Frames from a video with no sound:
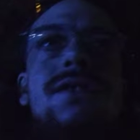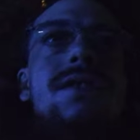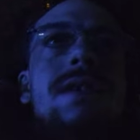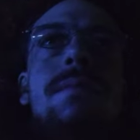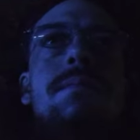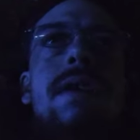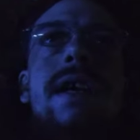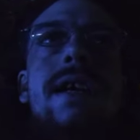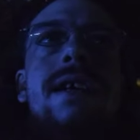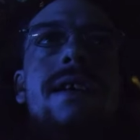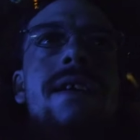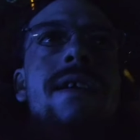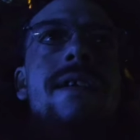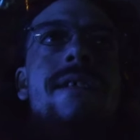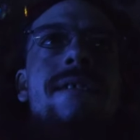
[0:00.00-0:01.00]
something.
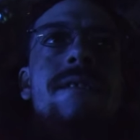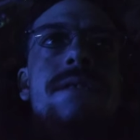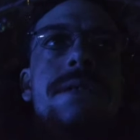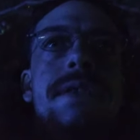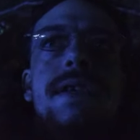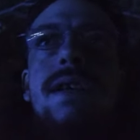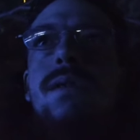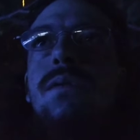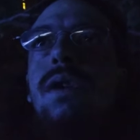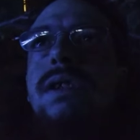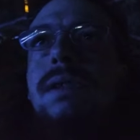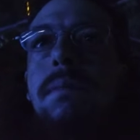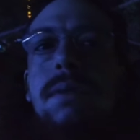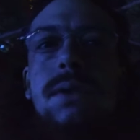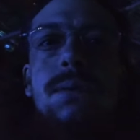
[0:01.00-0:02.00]
One of
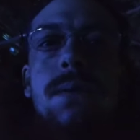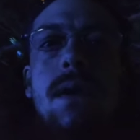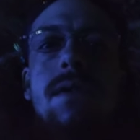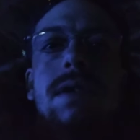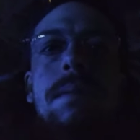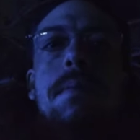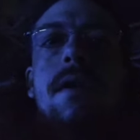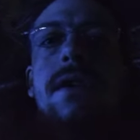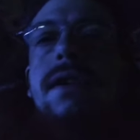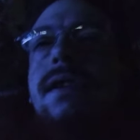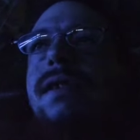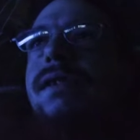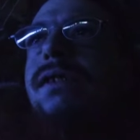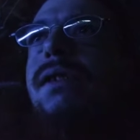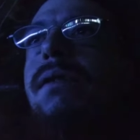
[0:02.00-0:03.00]
them was falling apart,
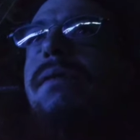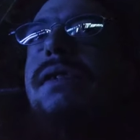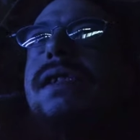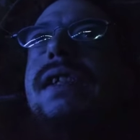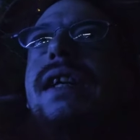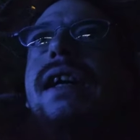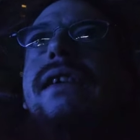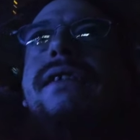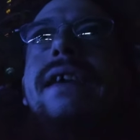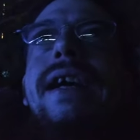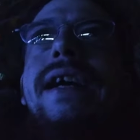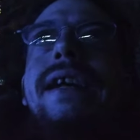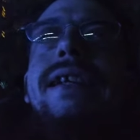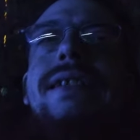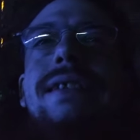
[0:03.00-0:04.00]
so was the other
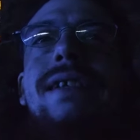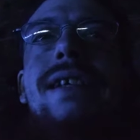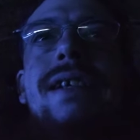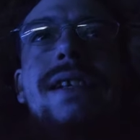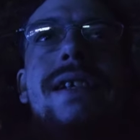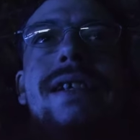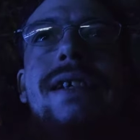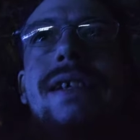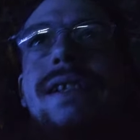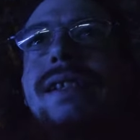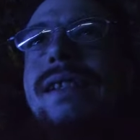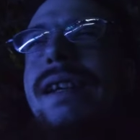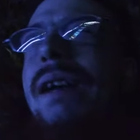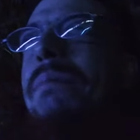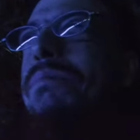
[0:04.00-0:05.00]
end.
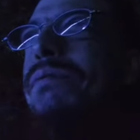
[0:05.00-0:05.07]
I'm